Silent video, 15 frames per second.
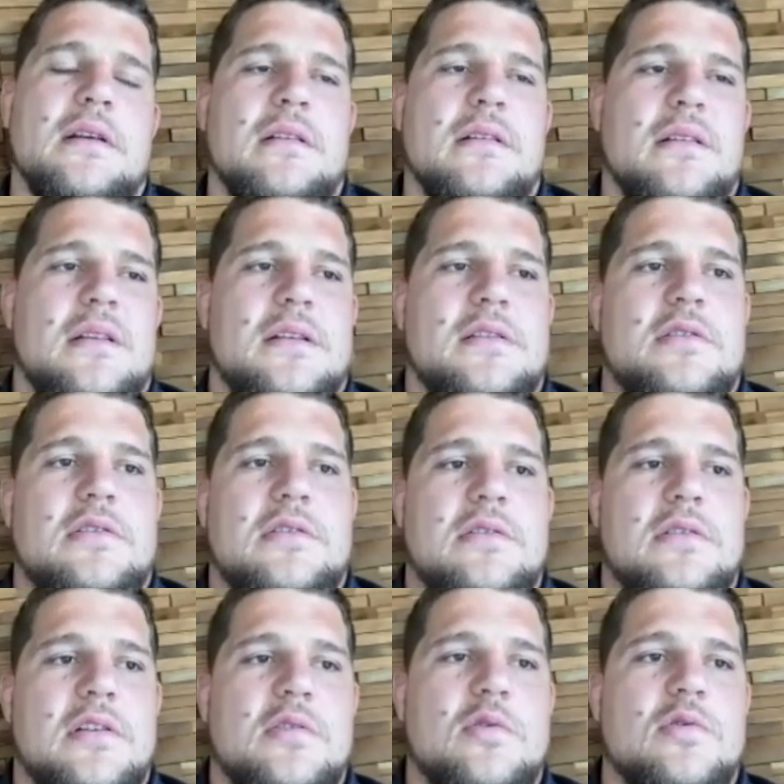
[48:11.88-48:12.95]

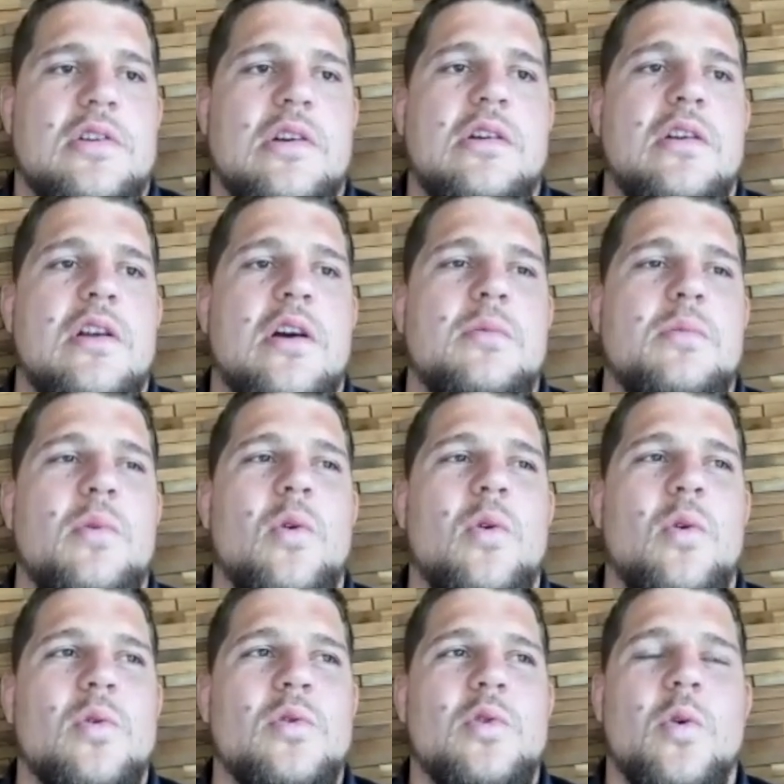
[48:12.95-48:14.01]
there's also no
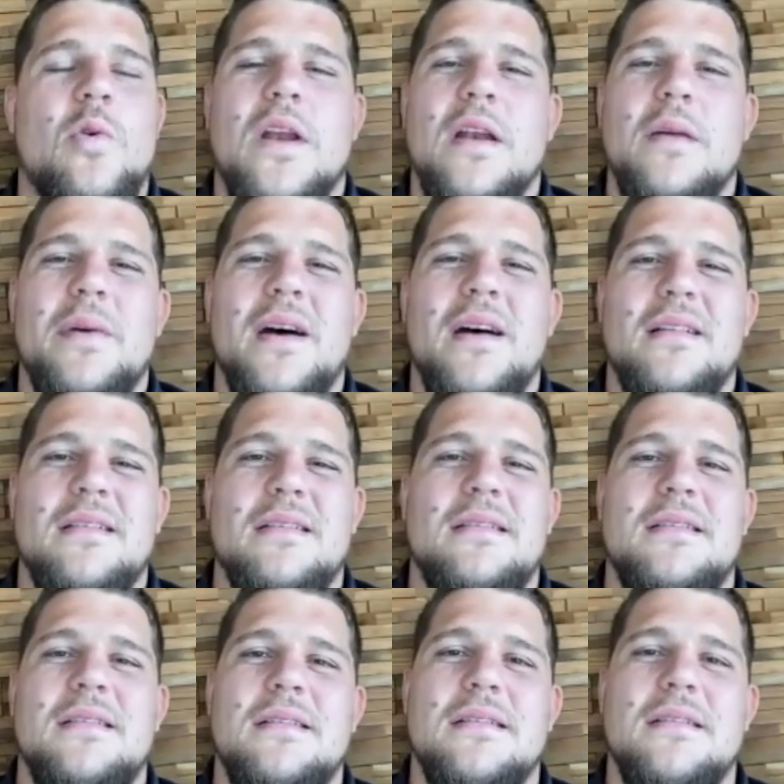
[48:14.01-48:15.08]
more talking about
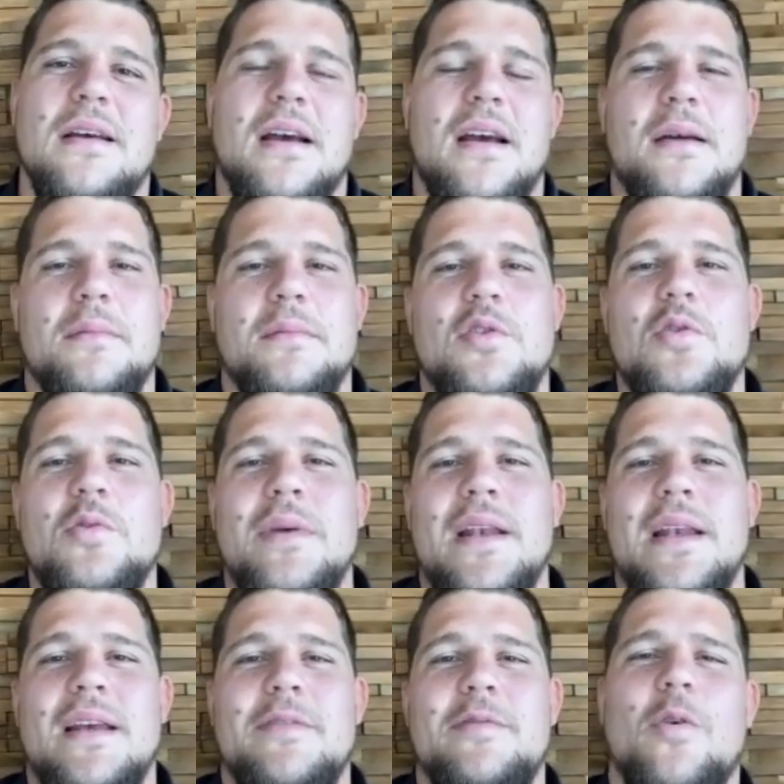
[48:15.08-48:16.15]
too
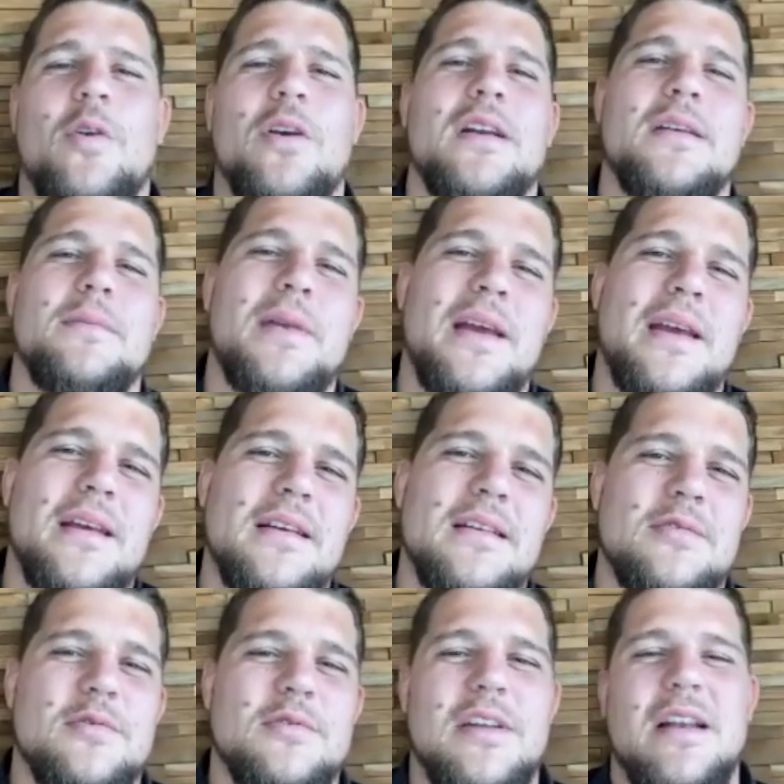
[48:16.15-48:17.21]
many foreigner
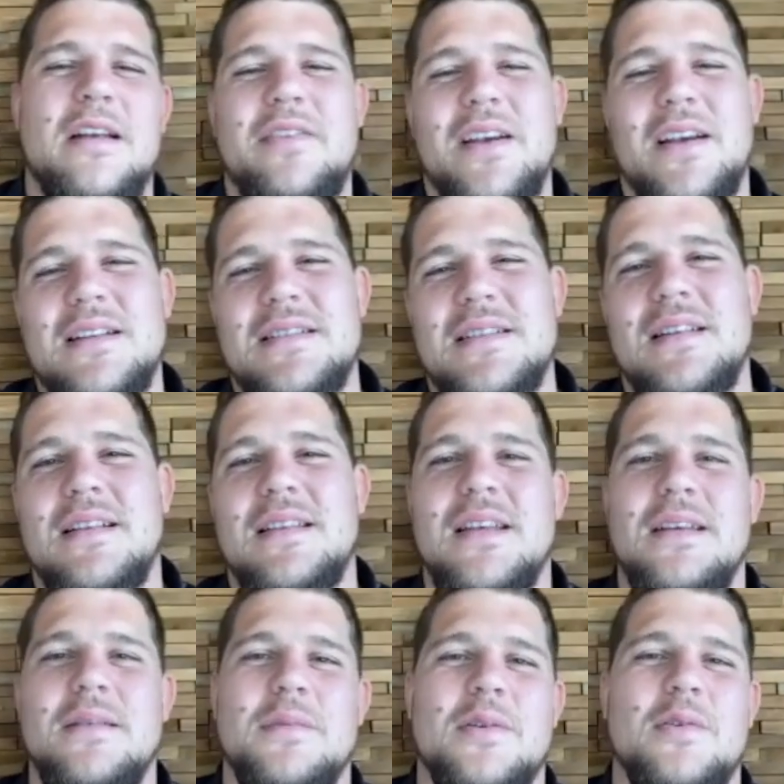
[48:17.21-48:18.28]
players or South Africans in the
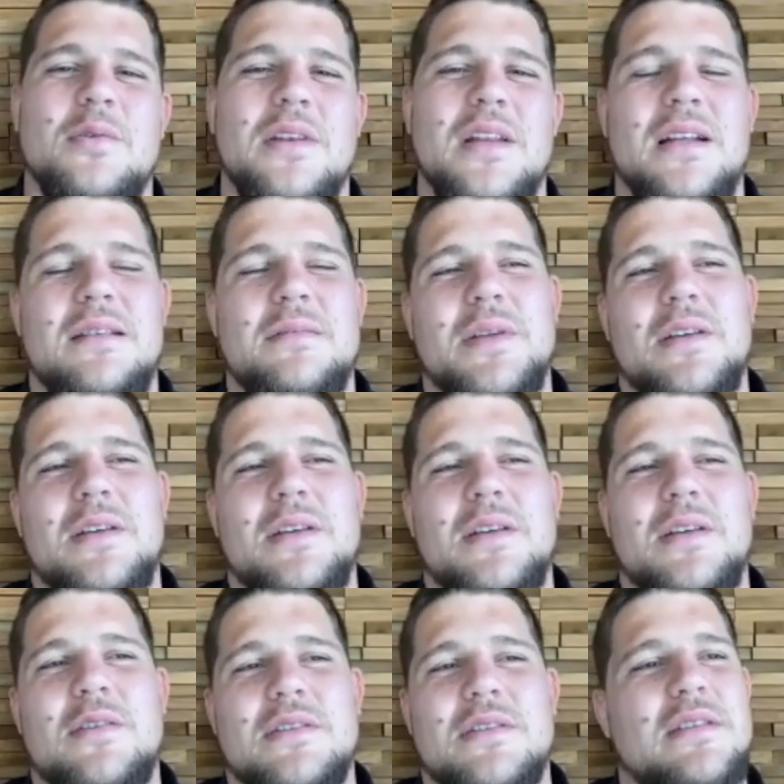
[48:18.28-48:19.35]
team and all that,
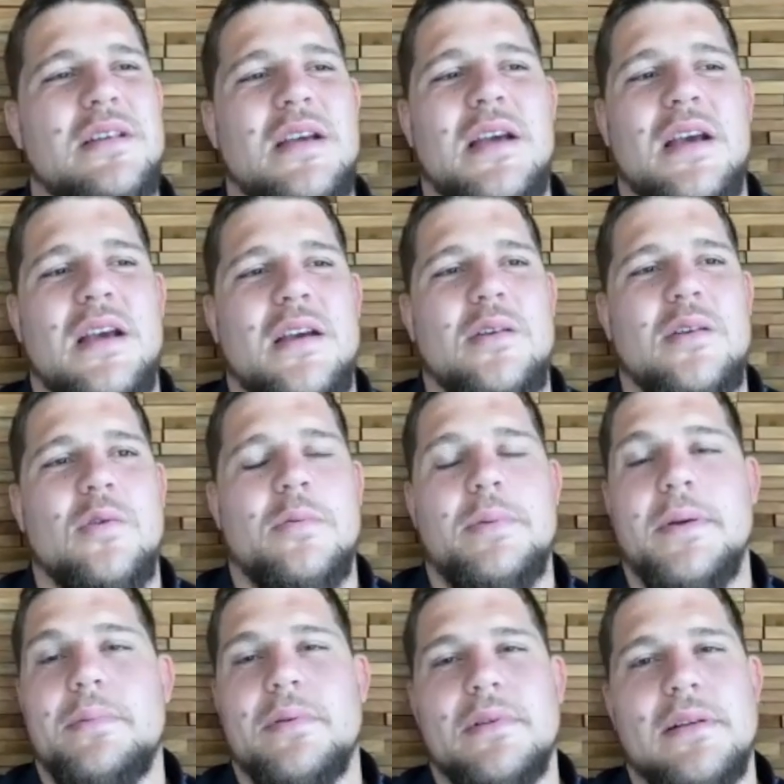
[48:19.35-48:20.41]
because your
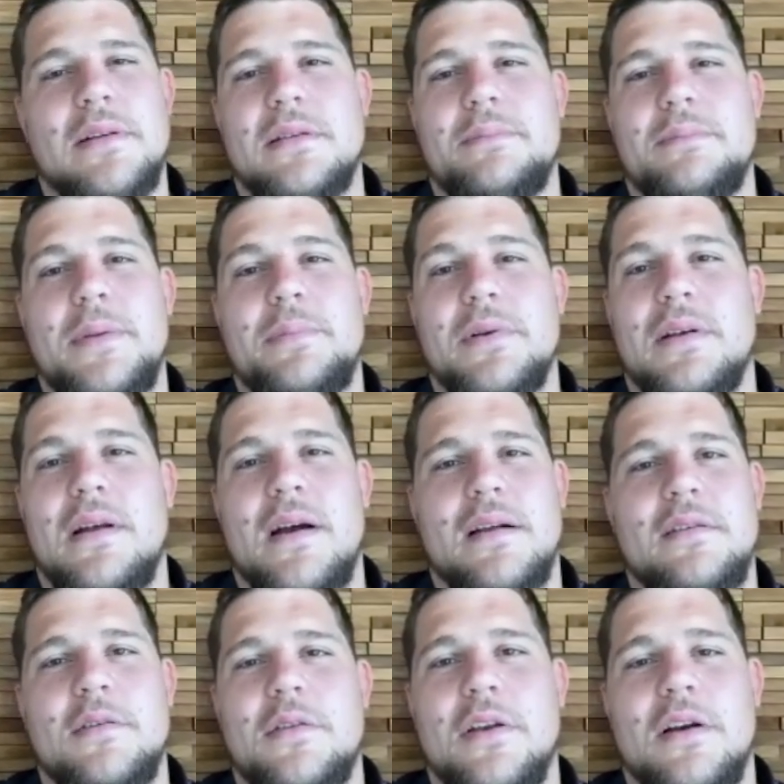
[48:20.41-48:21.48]
people like
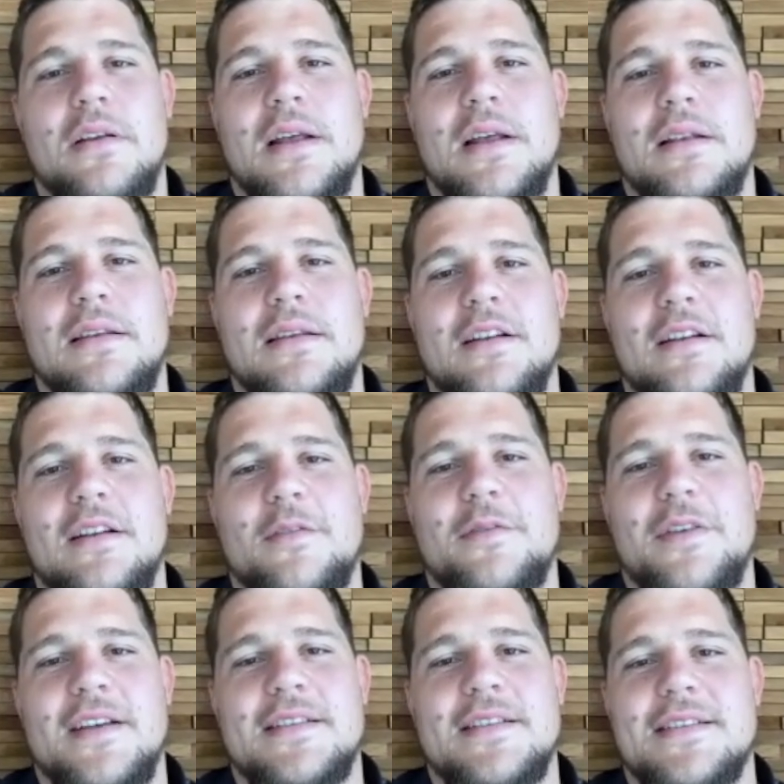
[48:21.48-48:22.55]
to throw that in our
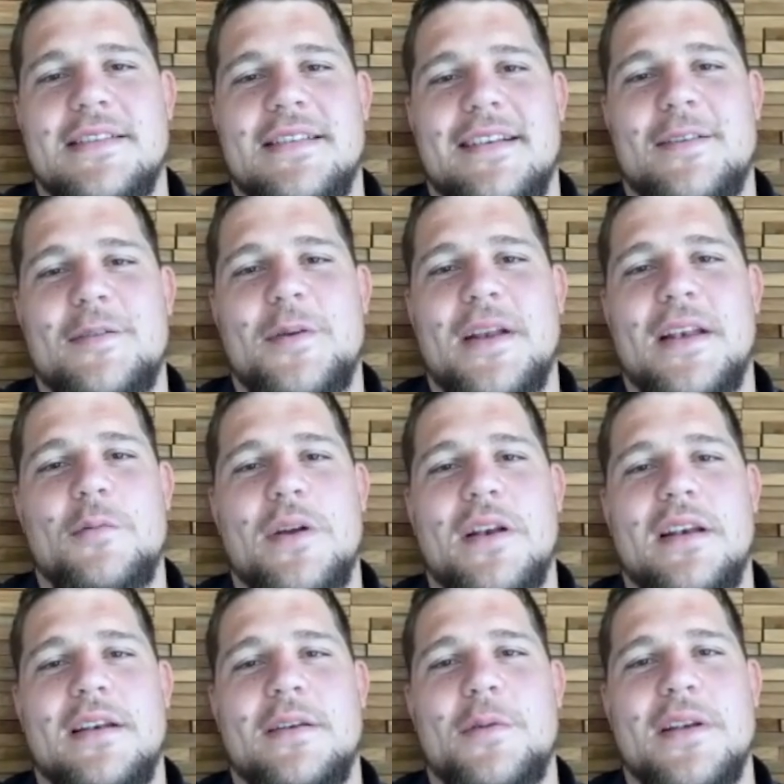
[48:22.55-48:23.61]
faces, like
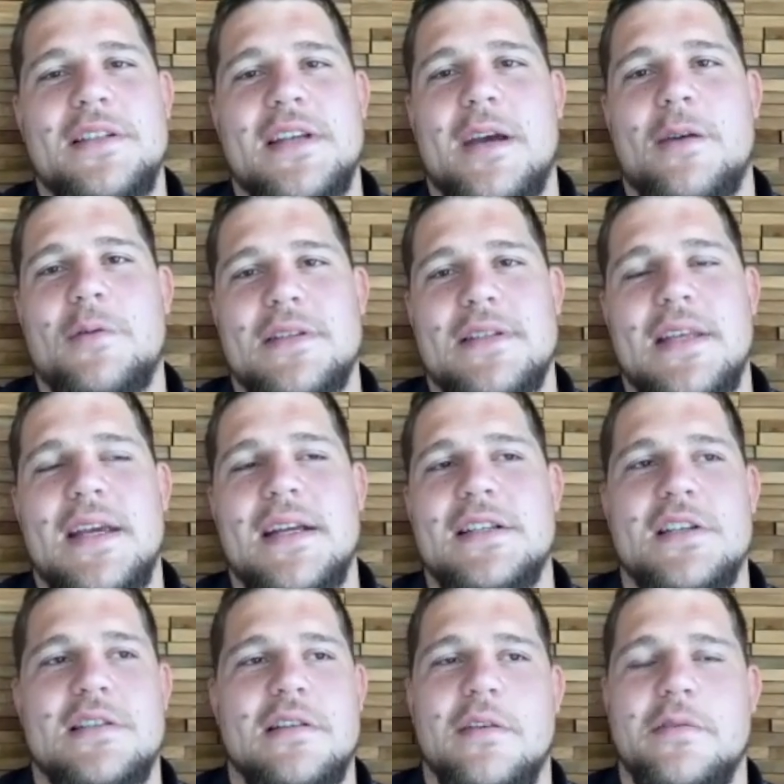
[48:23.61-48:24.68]
when Jake was there and
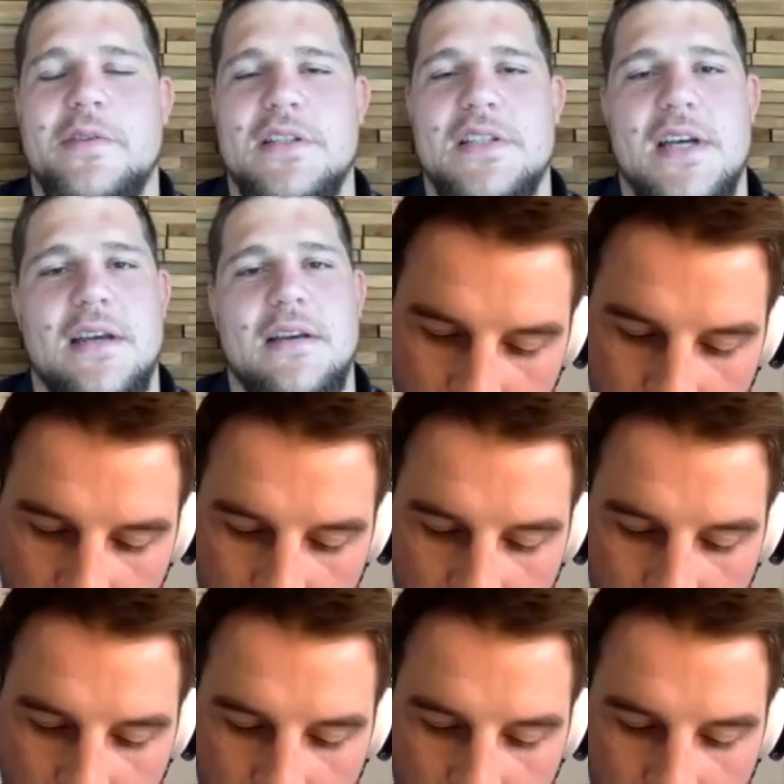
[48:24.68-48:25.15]
just after Jake.